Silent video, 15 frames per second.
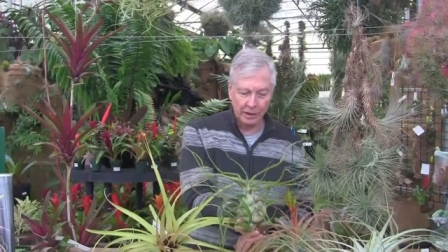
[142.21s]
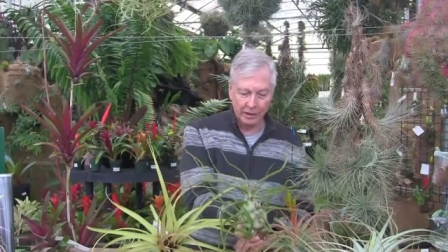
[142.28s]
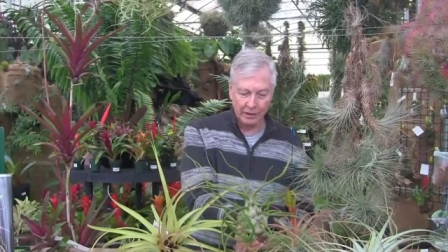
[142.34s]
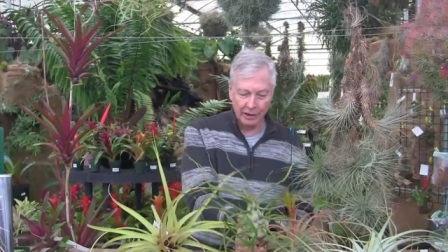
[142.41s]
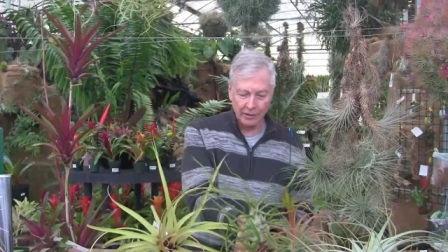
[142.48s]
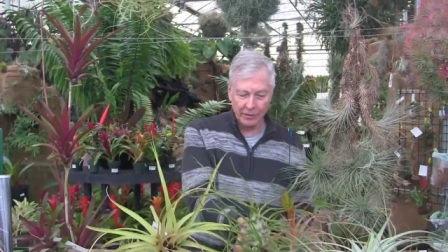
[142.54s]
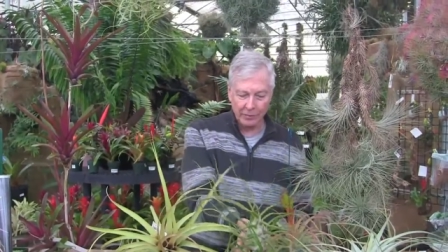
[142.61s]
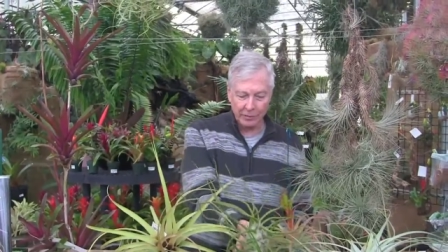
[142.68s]

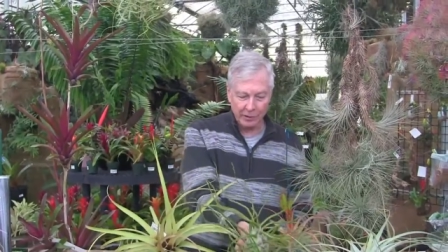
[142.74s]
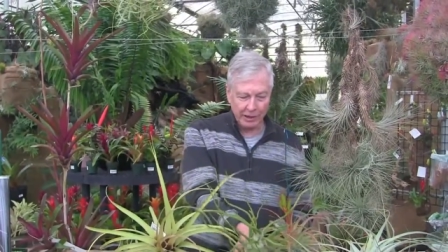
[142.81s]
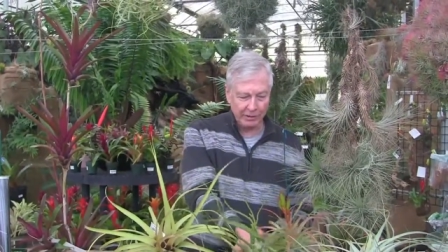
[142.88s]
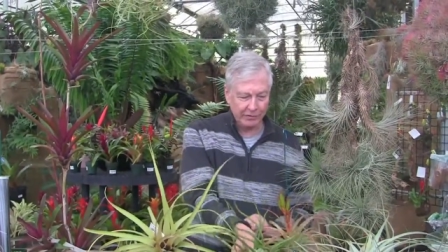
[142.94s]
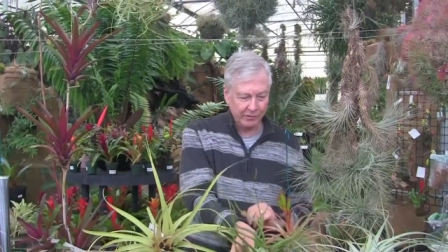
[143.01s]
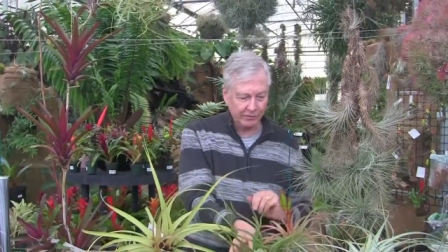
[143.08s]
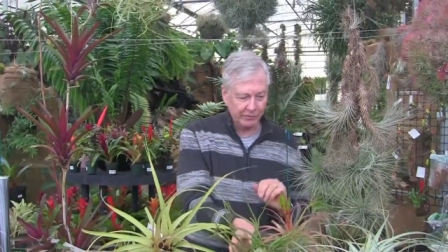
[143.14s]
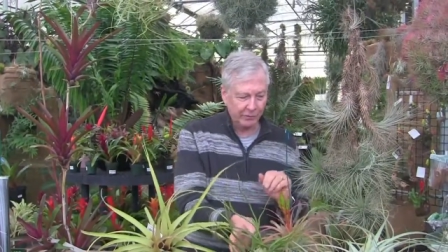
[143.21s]
Another
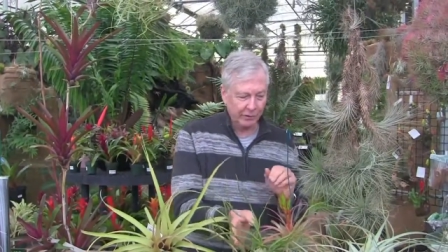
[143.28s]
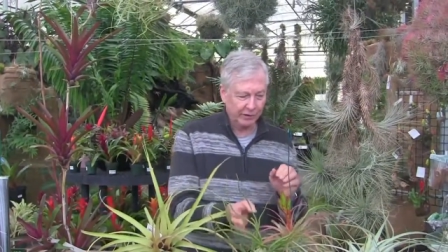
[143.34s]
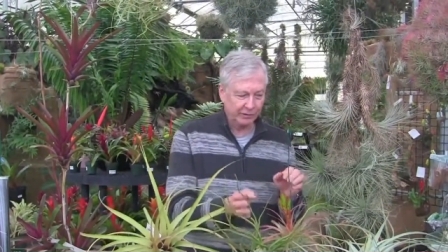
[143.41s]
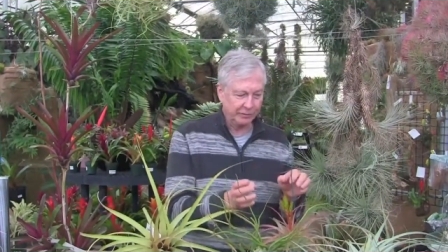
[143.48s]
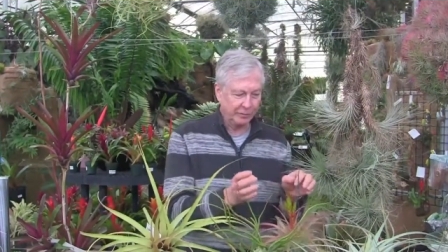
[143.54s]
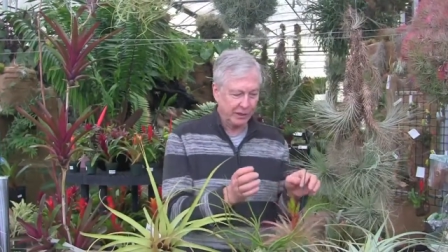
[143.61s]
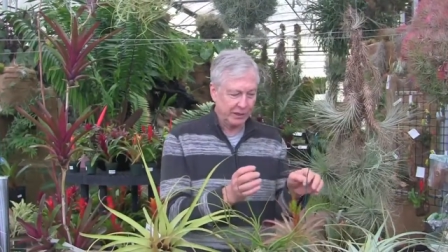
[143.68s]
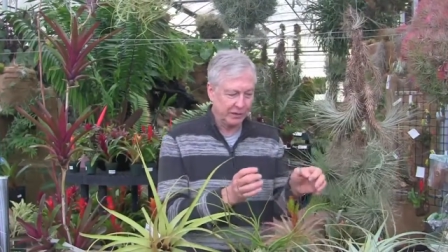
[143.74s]
plant that's really
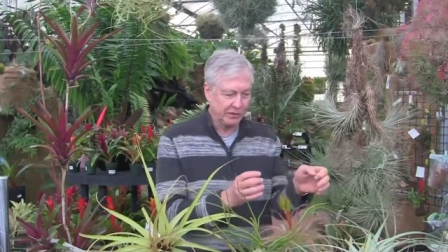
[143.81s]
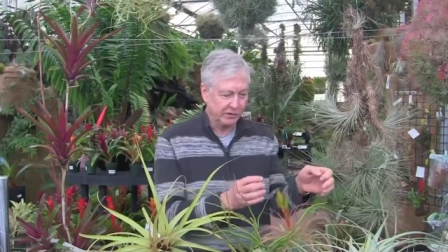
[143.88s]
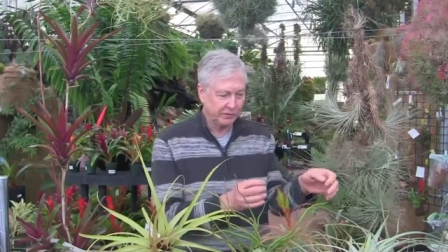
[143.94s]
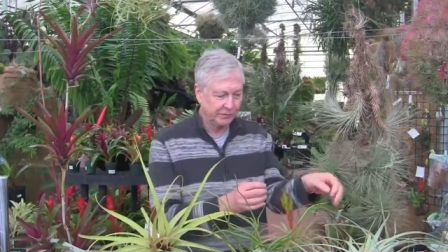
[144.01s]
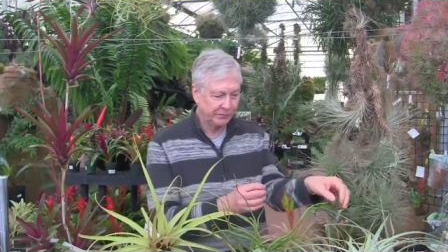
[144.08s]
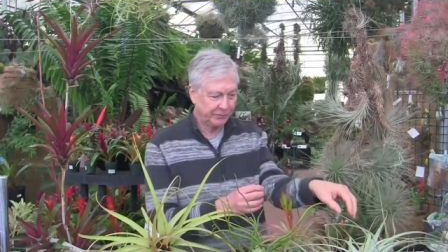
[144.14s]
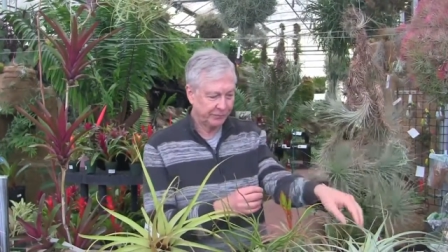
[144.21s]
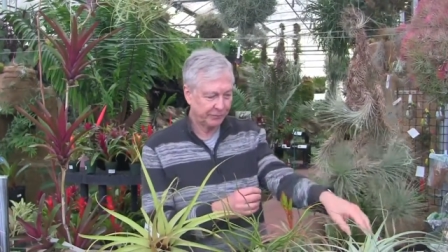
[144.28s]
special
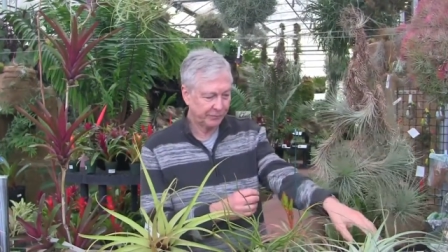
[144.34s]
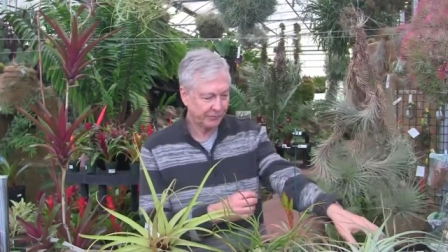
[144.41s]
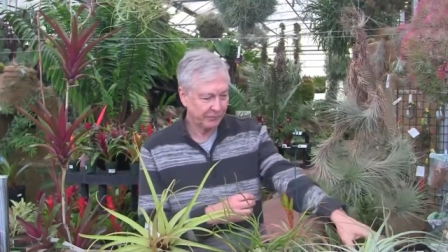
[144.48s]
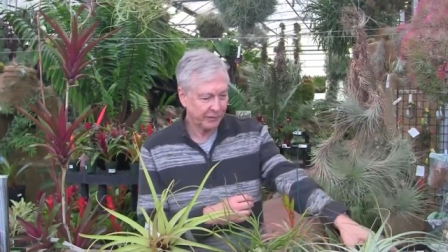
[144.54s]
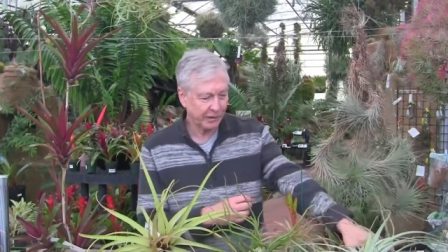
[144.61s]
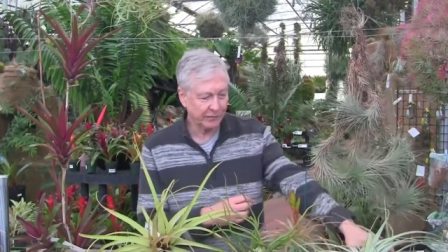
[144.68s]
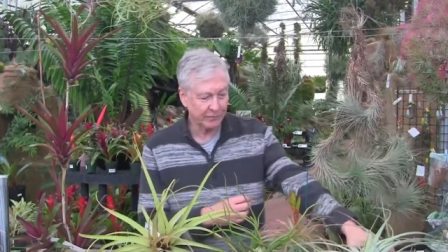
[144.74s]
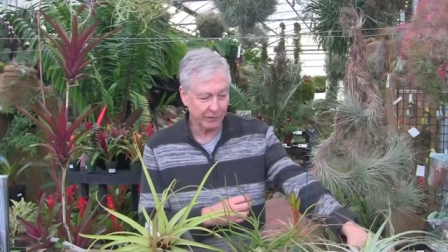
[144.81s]

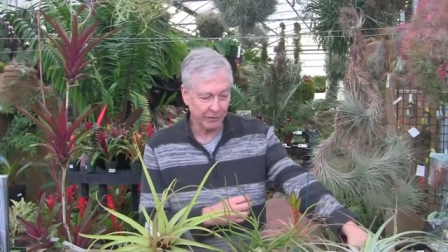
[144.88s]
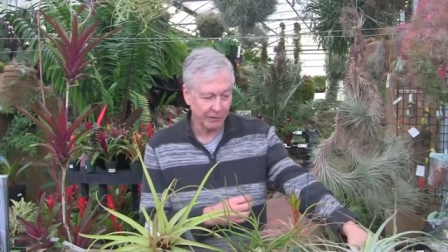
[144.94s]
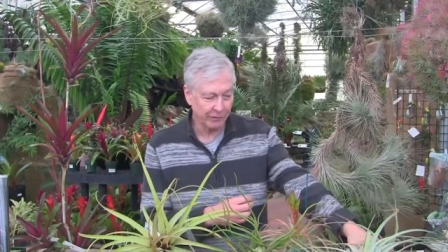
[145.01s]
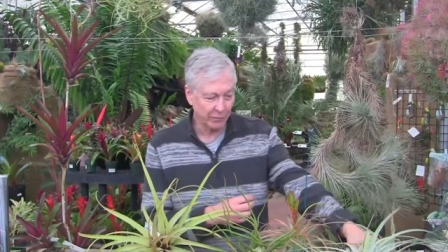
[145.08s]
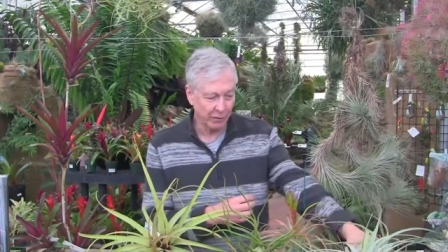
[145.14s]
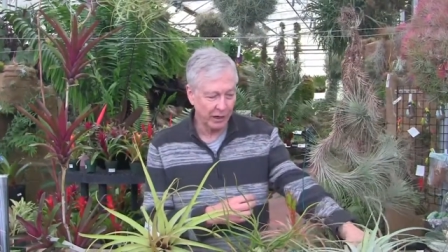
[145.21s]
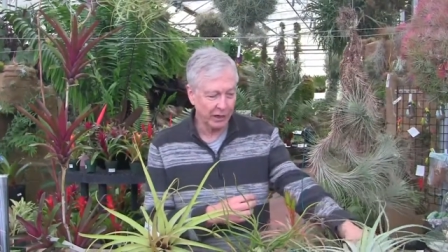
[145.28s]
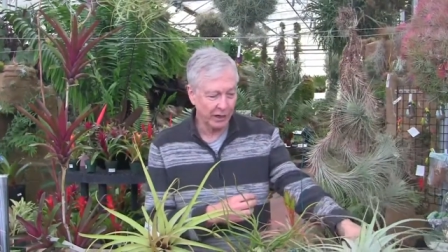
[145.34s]
and very
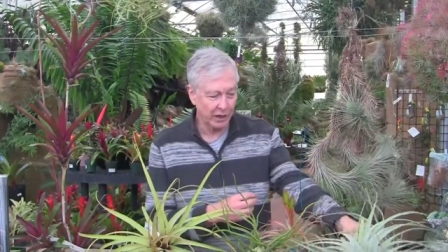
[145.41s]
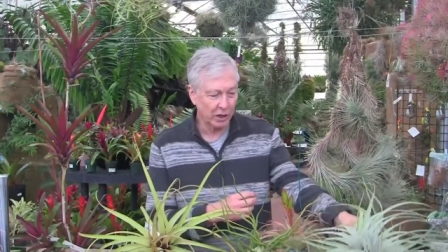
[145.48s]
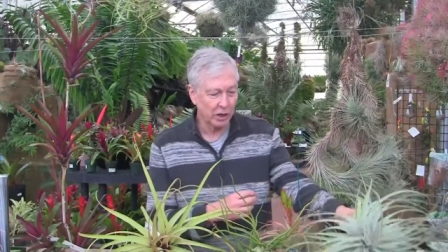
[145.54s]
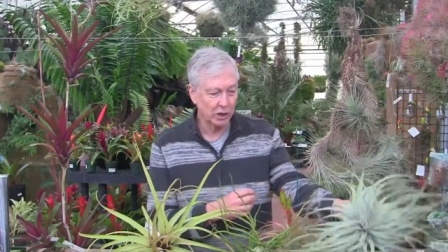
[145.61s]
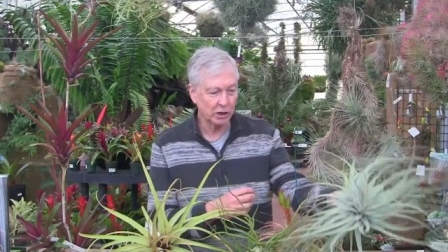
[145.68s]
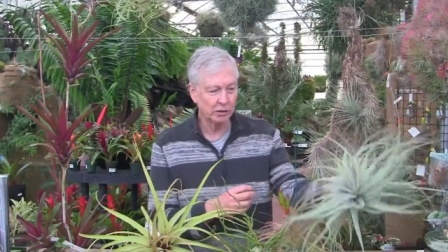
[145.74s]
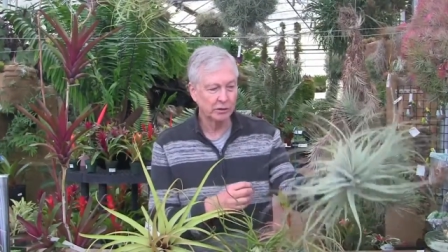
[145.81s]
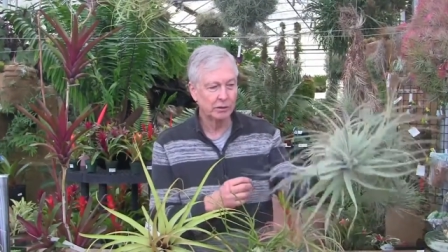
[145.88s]

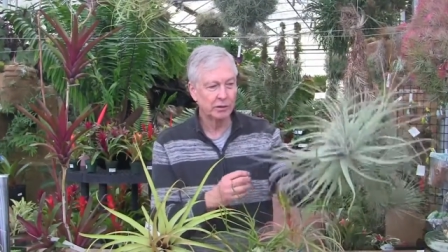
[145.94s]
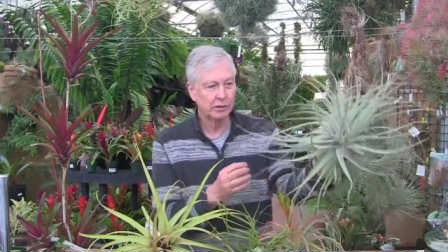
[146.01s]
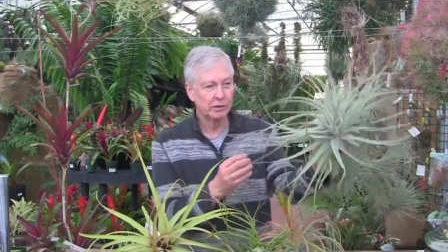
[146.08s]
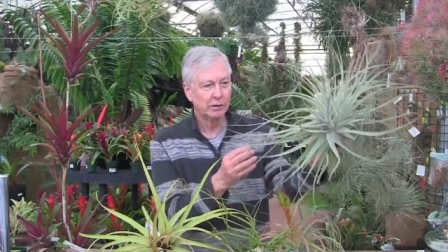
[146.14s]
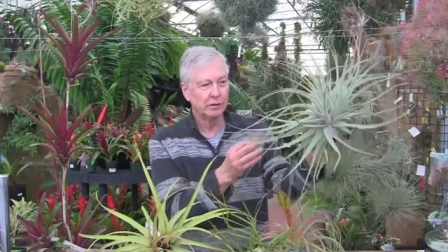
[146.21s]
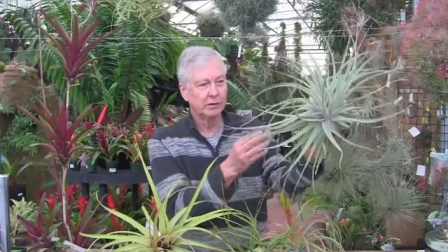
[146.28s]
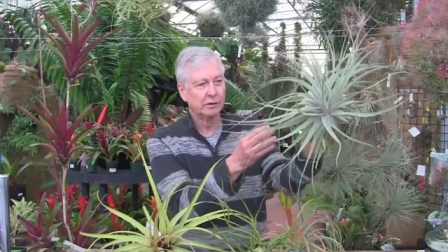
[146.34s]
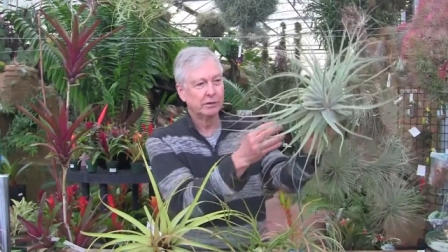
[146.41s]
rare.
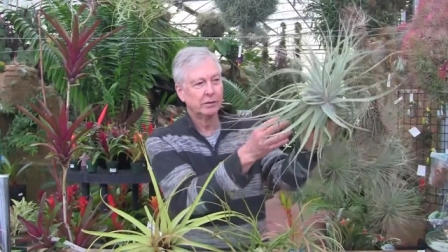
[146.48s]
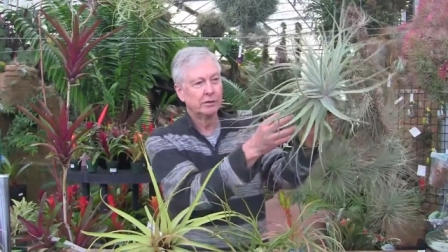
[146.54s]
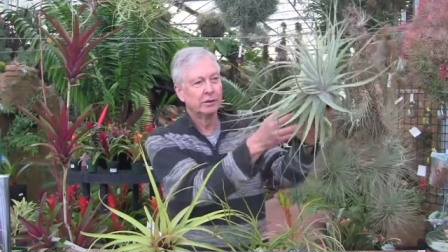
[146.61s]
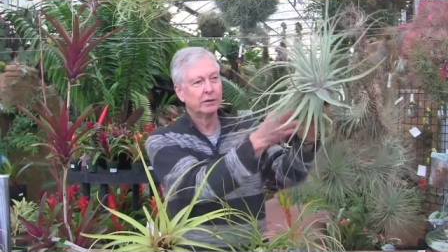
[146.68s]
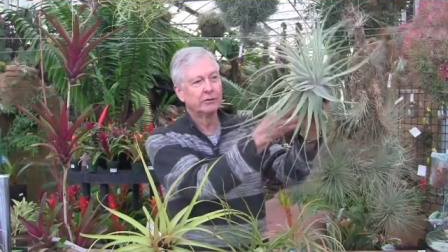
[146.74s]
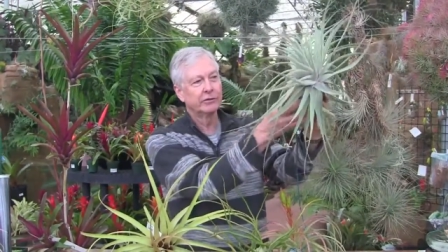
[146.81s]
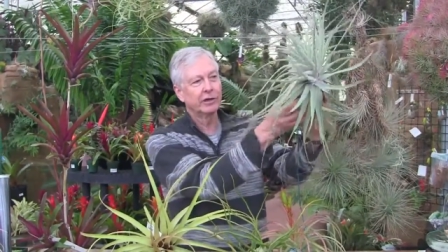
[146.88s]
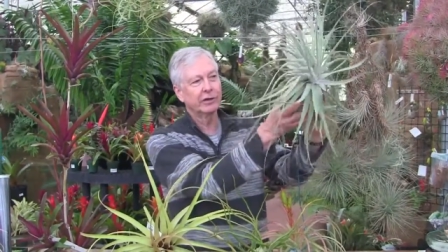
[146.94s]

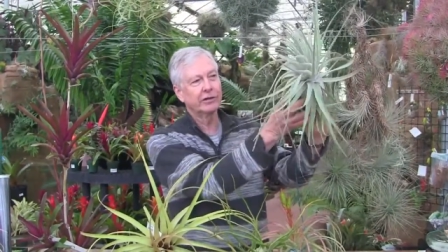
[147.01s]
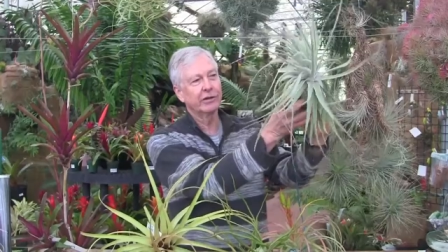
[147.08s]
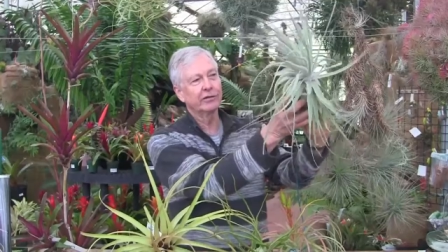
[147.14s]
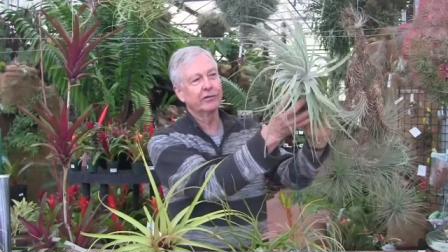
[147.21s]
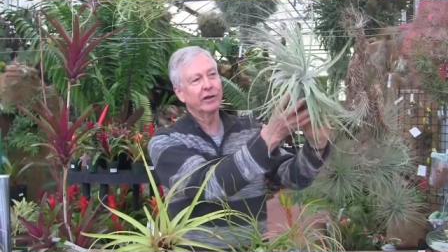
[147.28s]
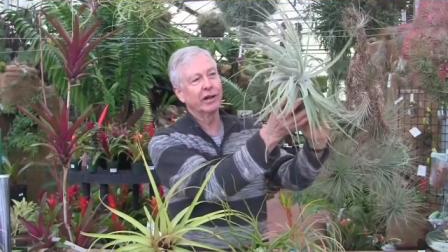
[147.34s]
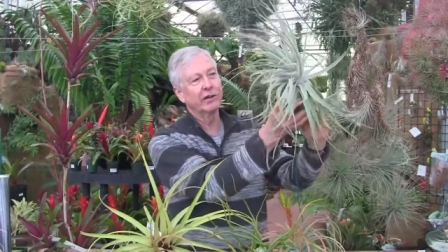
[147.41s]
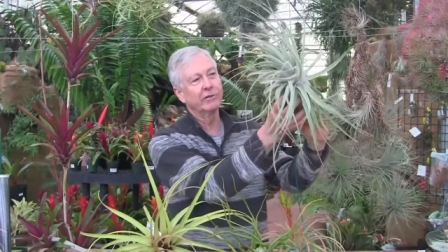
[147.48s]
Check
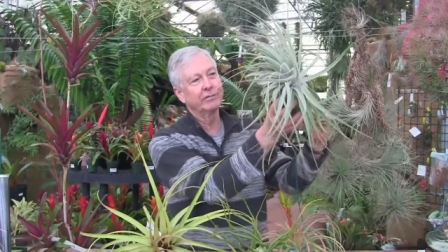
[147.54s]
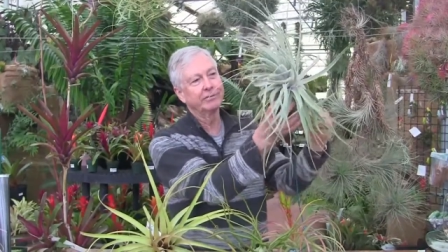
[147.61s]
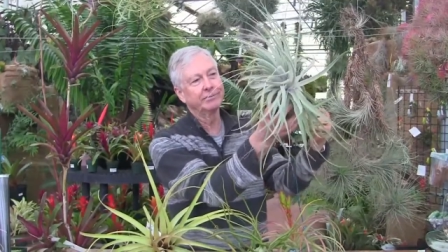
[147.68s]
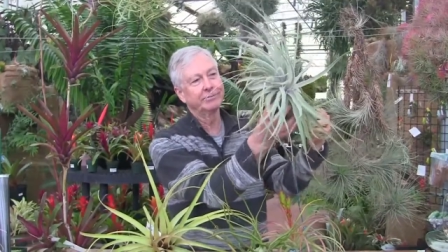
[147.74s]
this out.